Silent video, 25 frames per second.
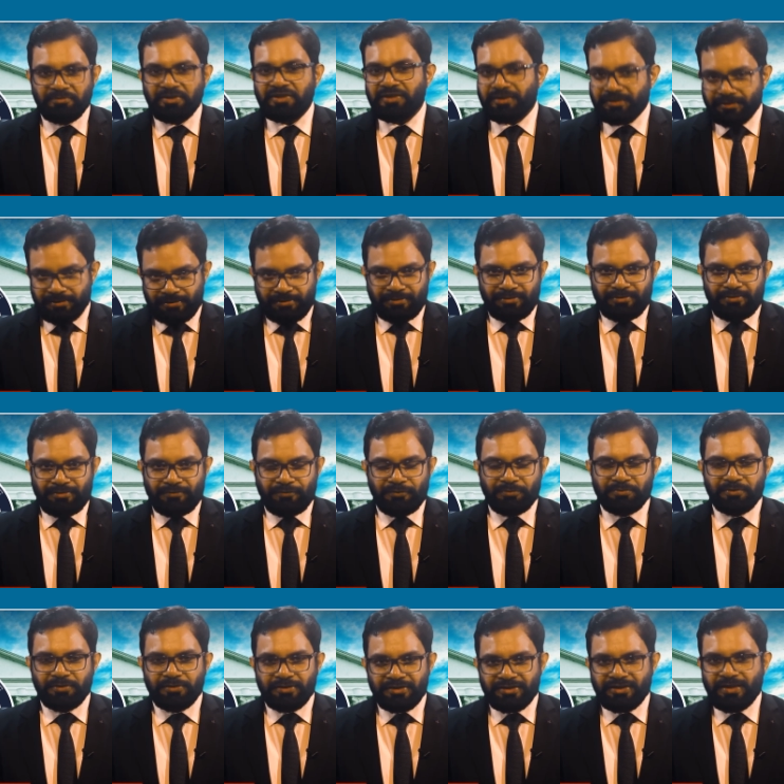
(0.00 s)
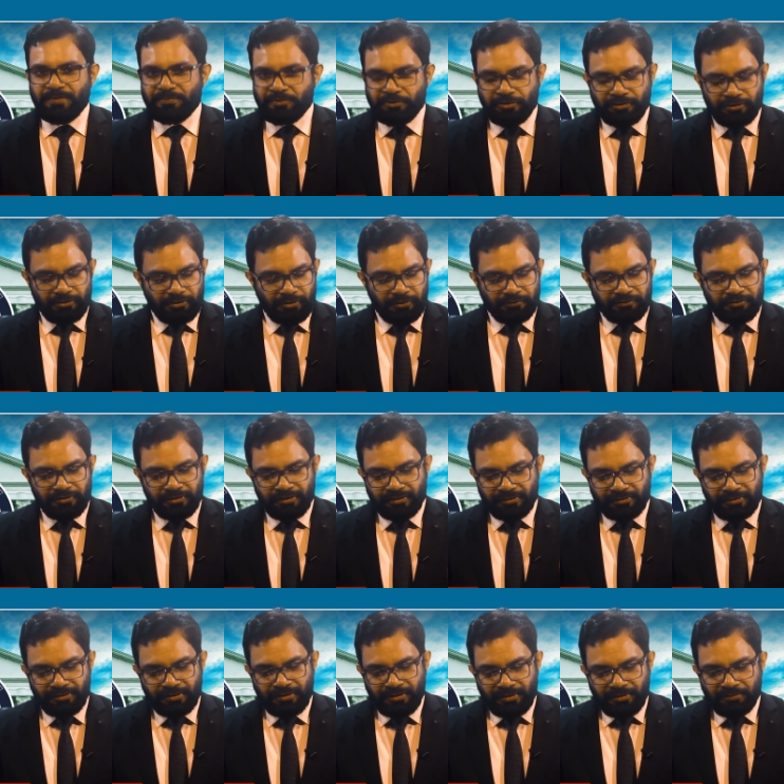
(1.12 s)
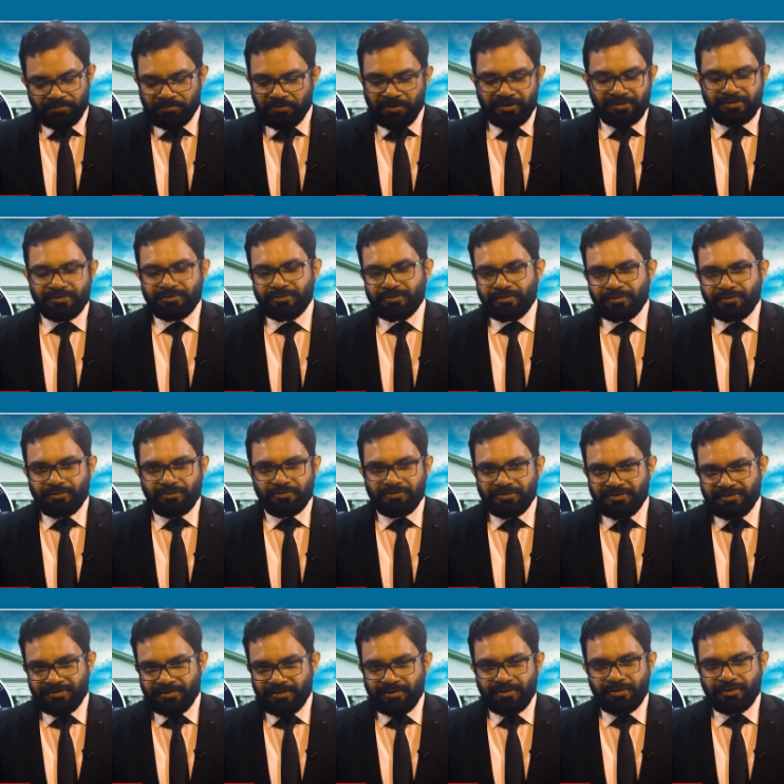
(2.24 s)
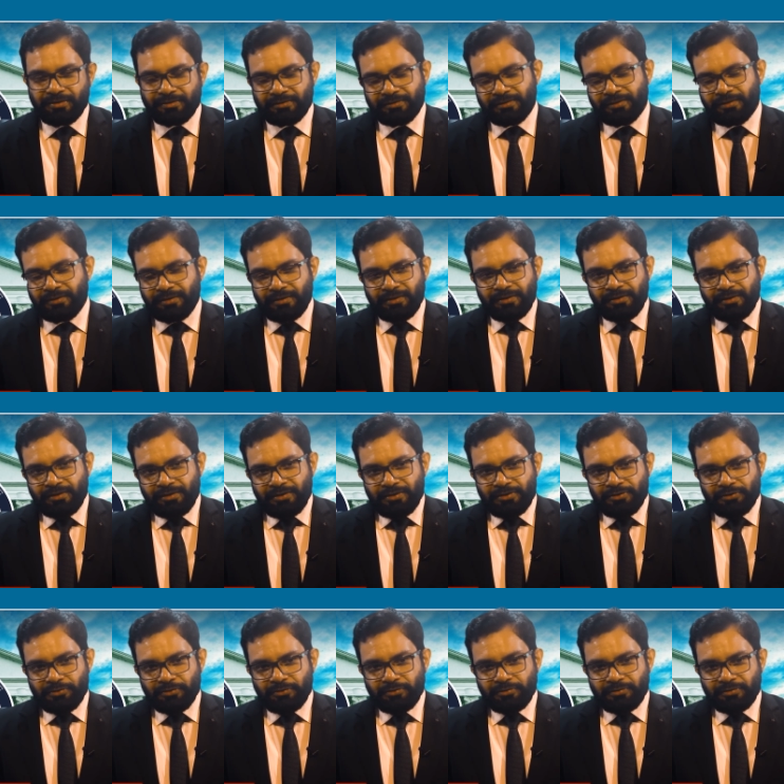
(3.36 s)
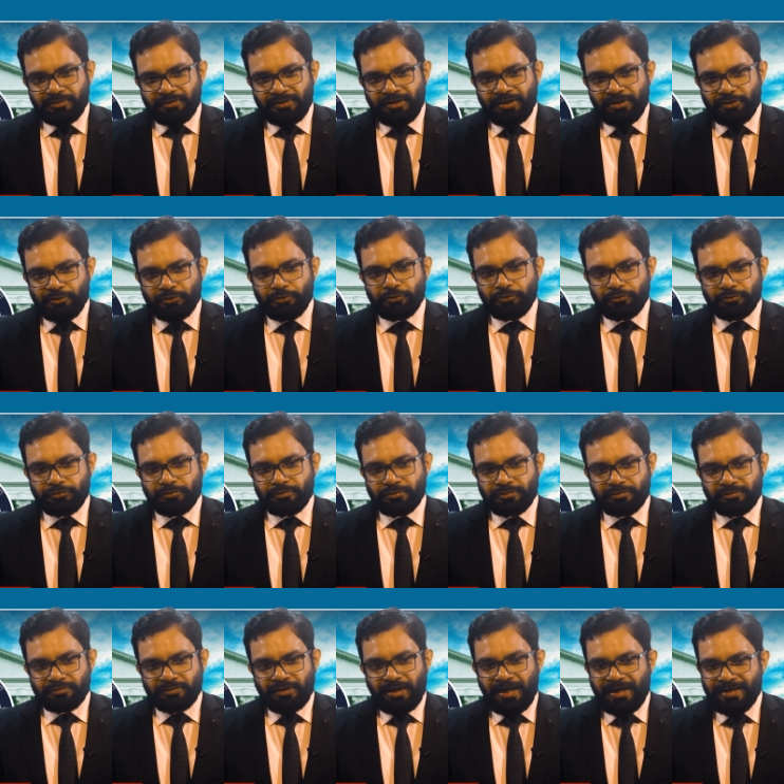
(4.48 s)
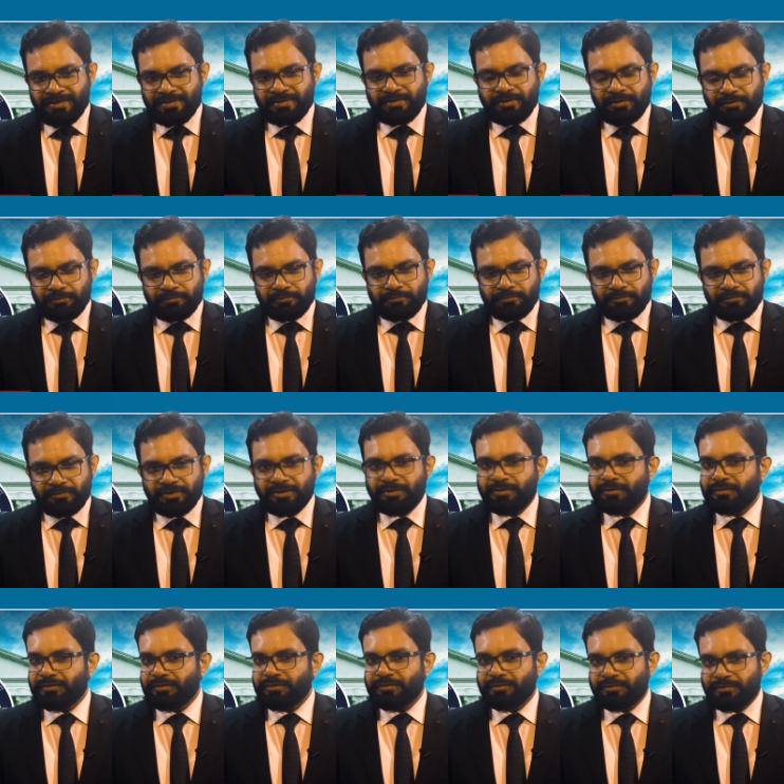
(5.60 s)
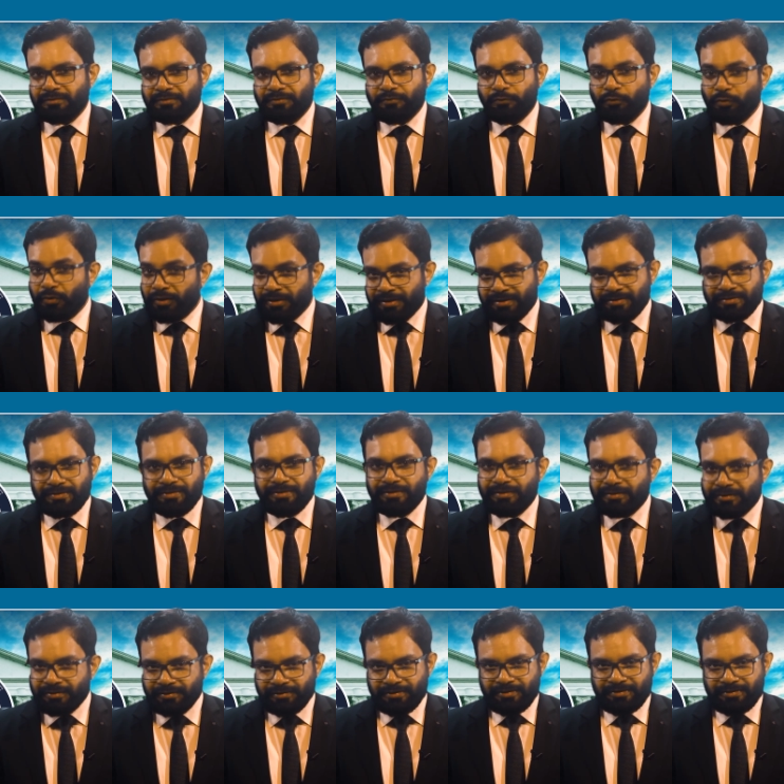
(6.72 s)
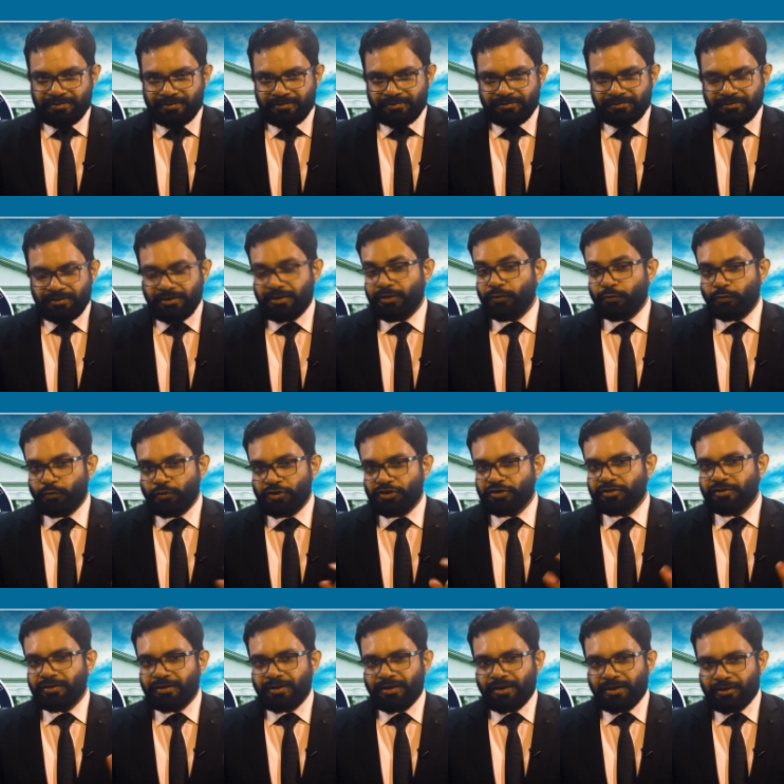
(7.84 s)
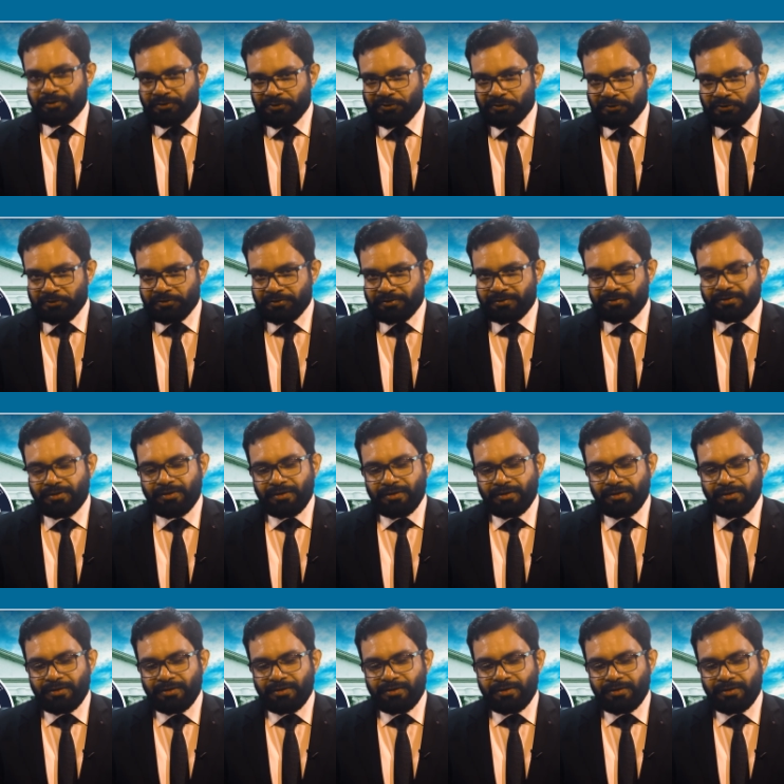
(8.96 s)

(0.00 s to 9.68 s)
makers from the inception of their birth on this earth. So they should ask them their words interest in which they are good.